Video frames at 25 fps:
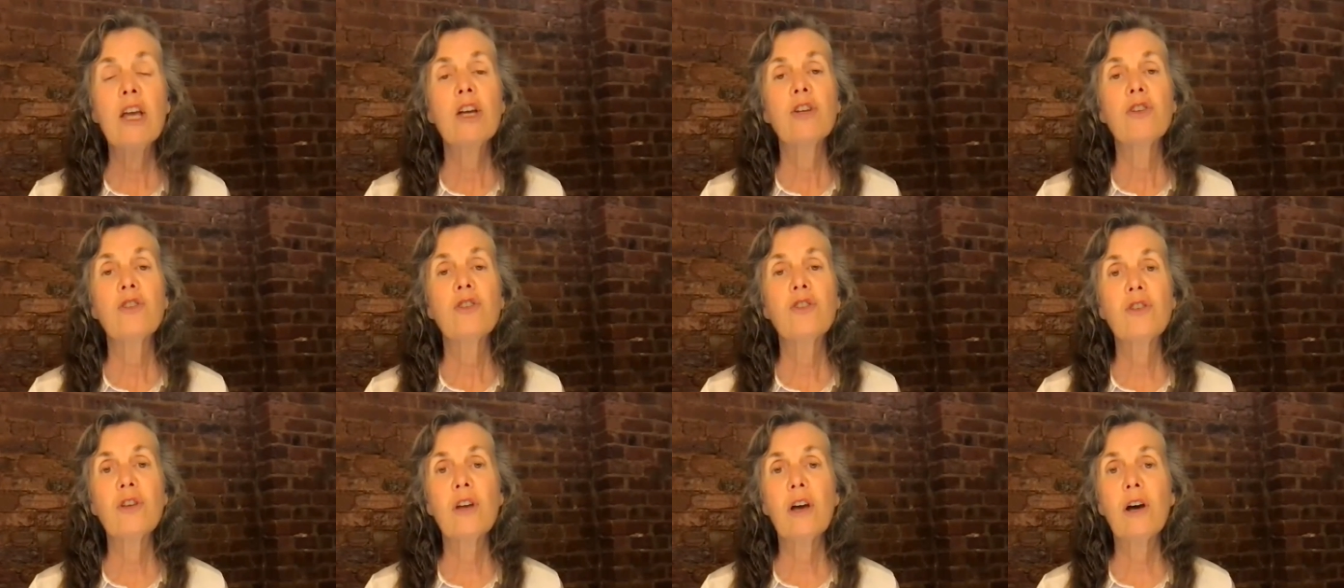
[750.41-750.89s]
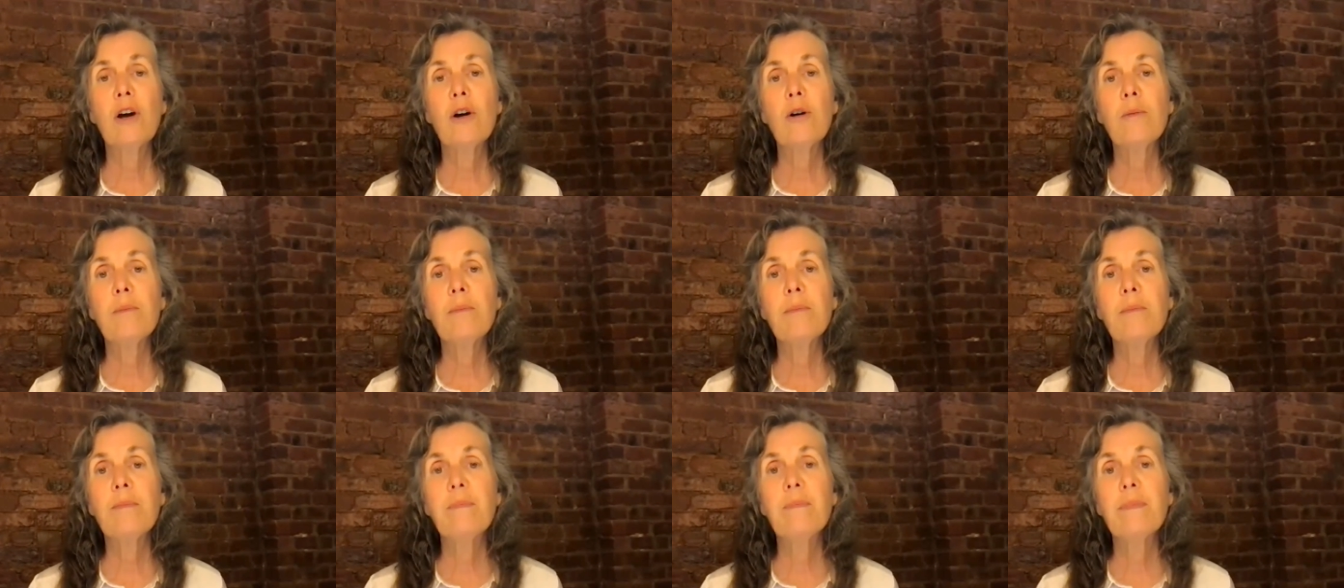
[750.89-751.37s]

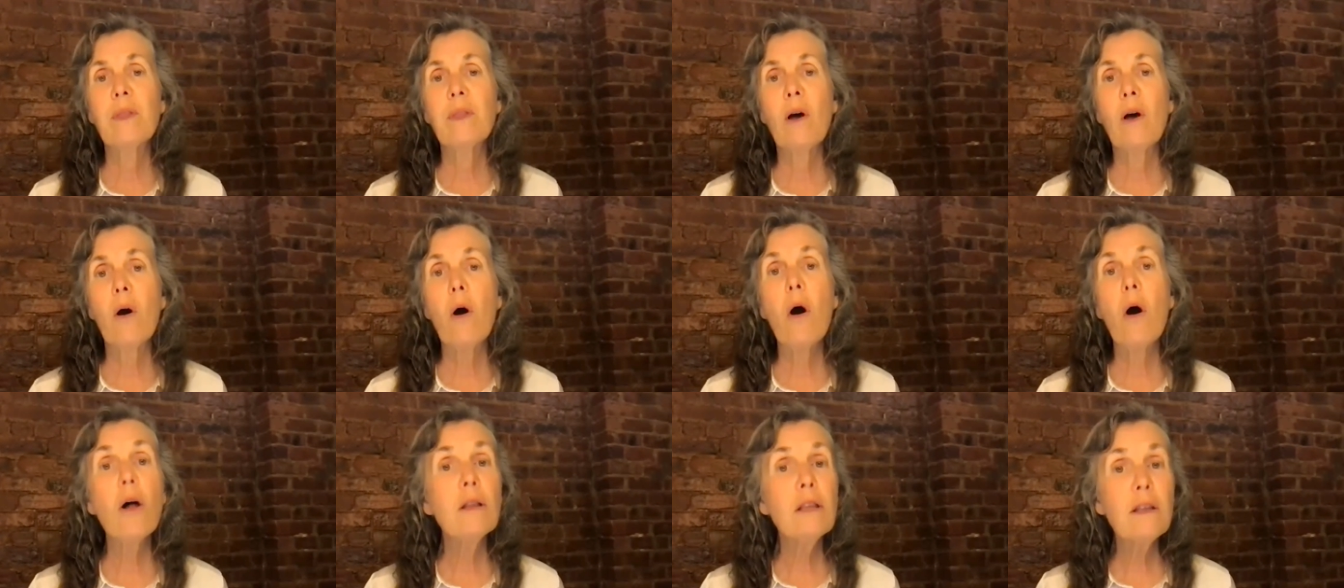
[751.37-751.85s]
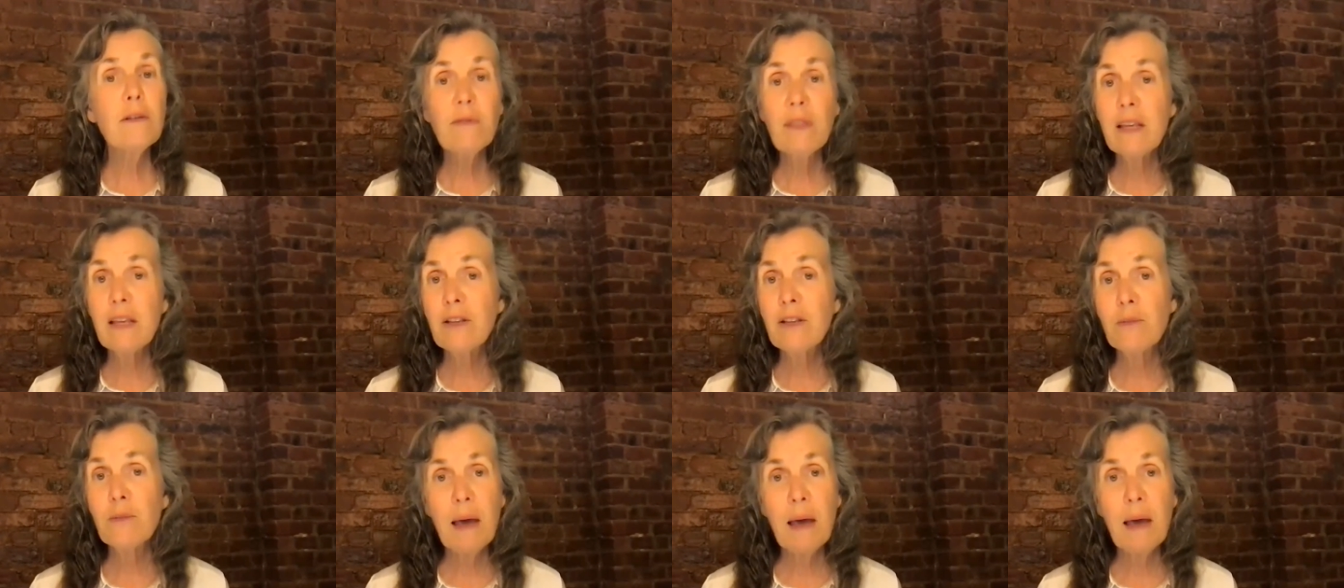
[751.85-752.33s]
So, all of
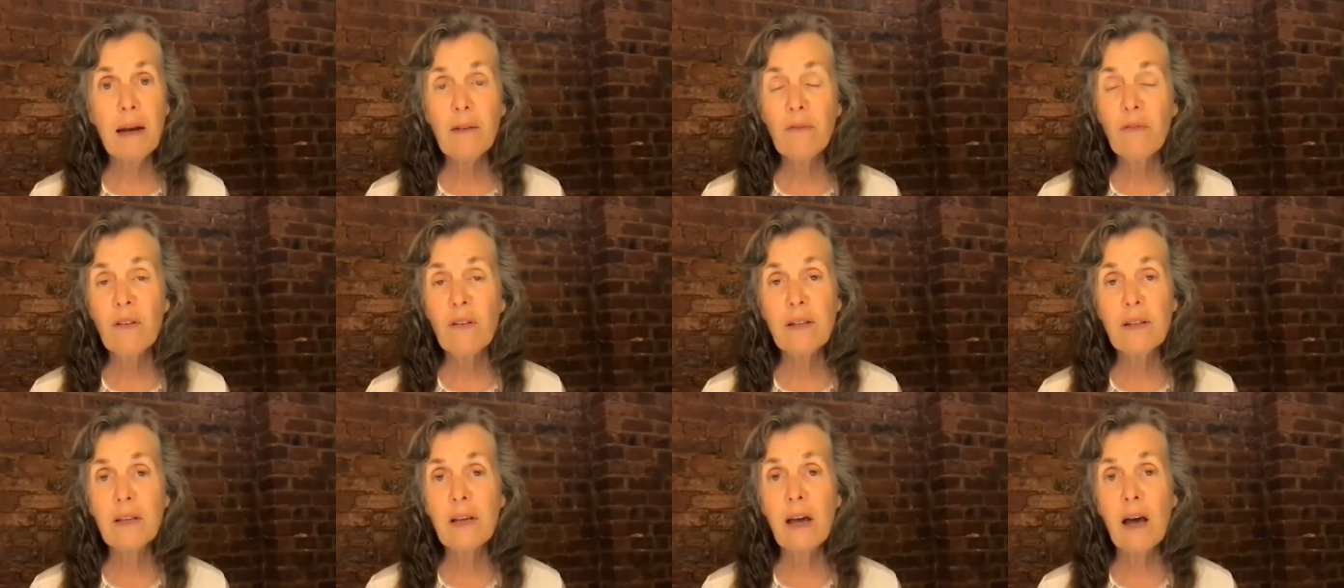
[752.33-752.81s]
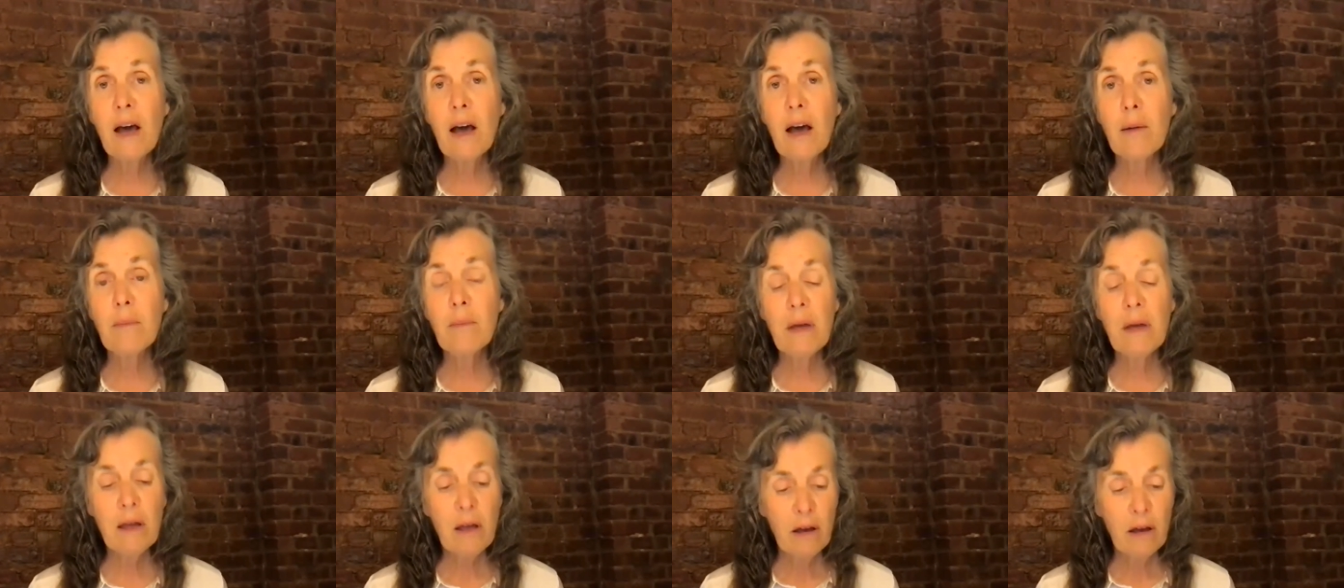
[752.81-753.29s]
these benefits
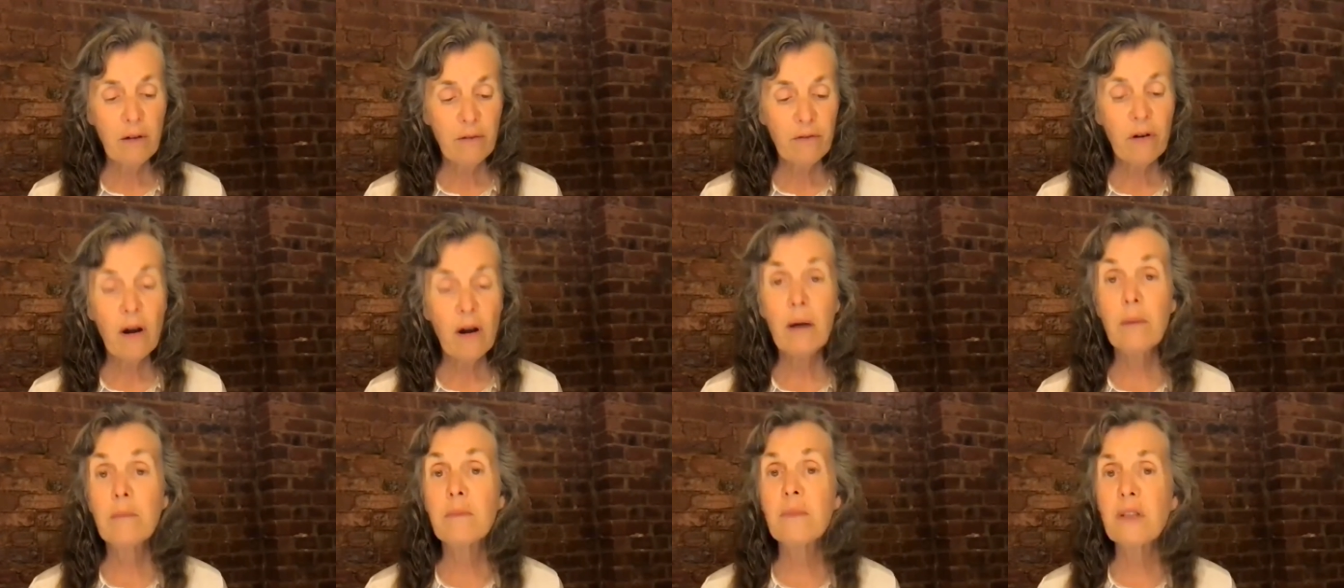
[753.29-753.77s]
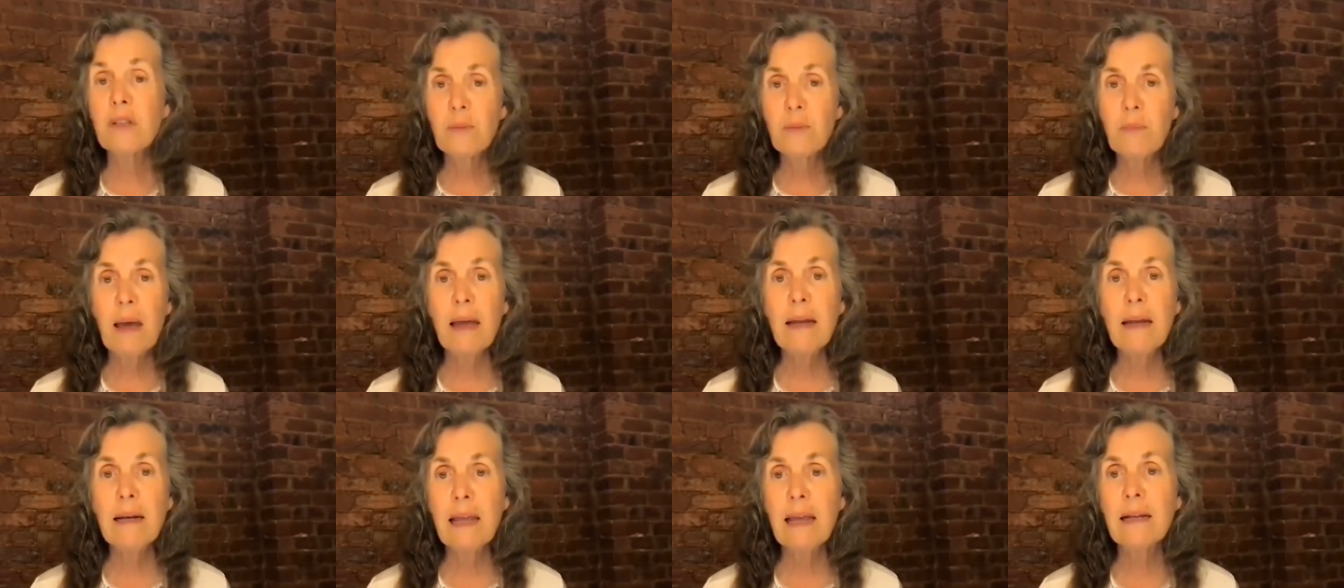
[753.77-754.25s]
come from
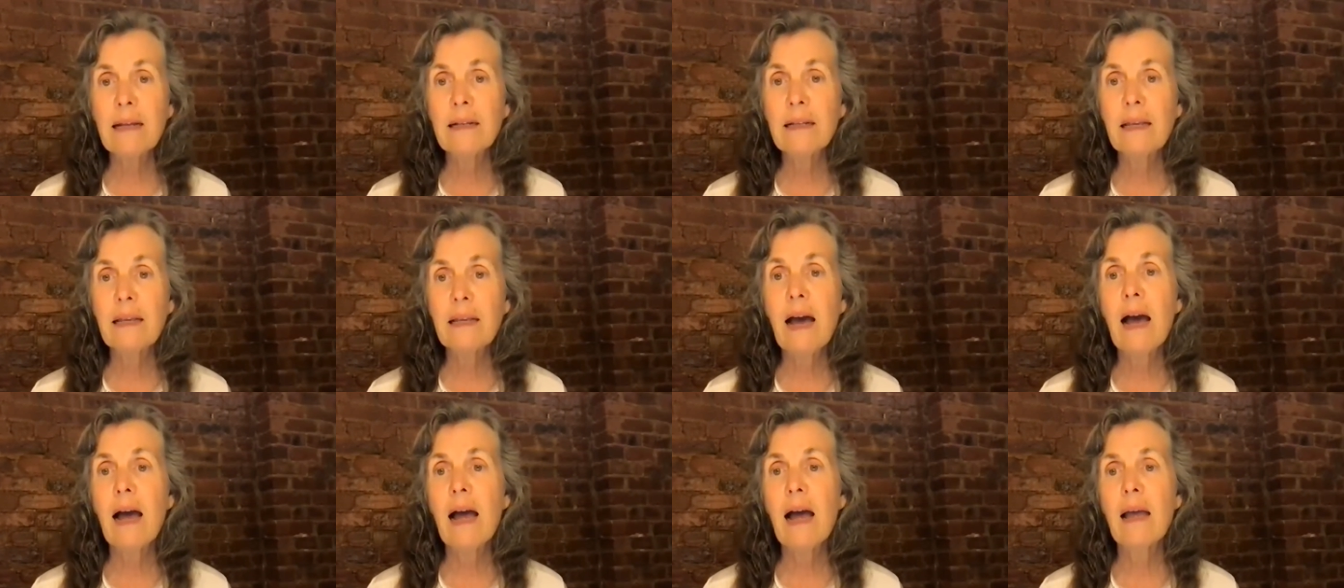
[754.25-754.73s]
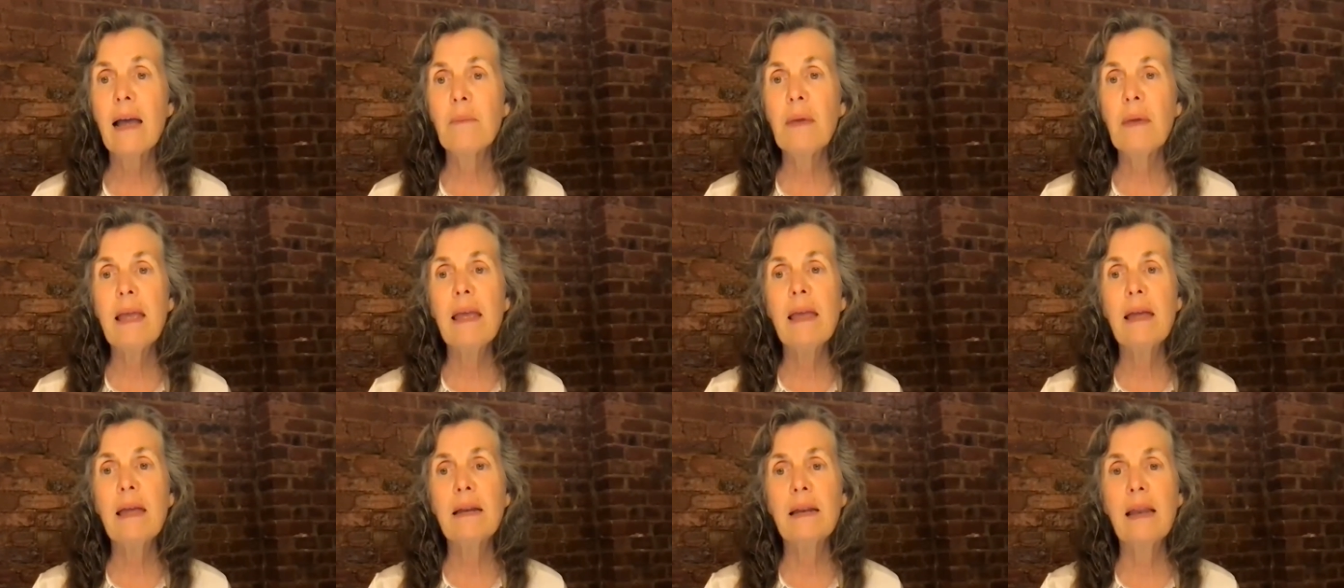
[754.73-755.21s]
spending time
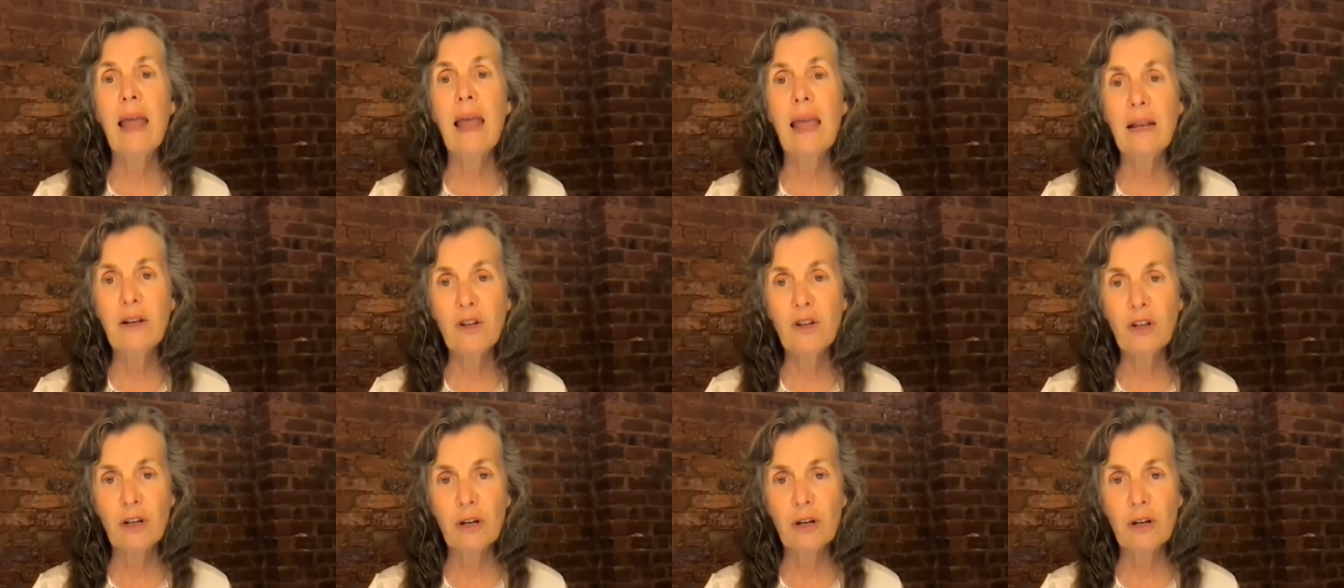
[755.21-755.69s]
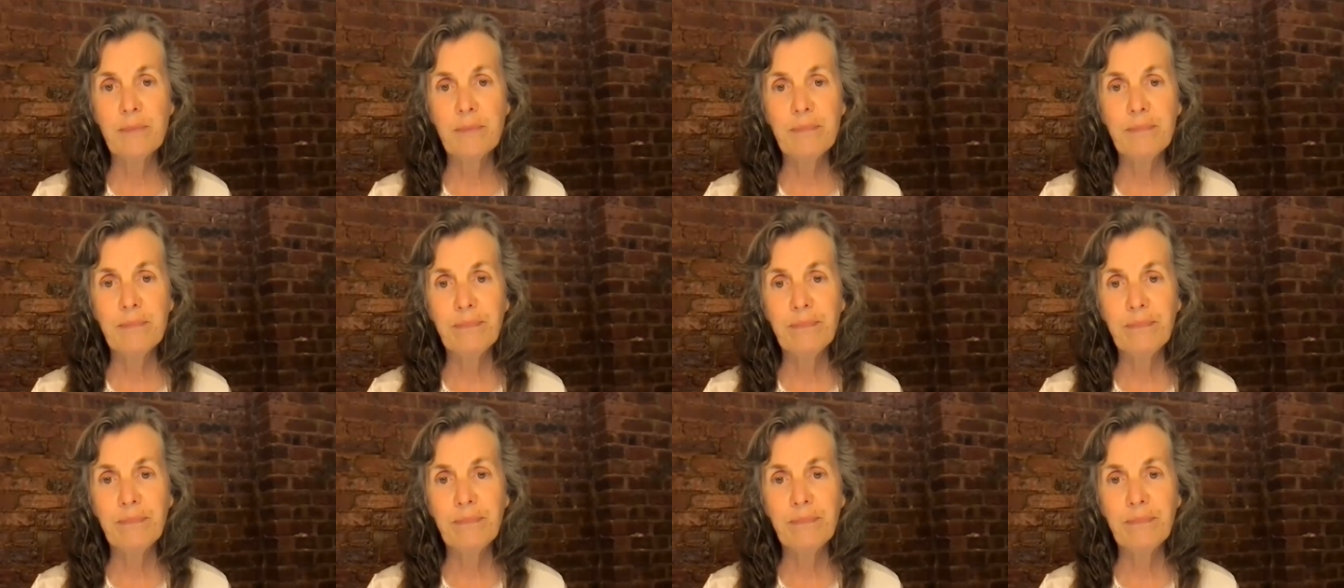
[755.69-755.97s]
in nature.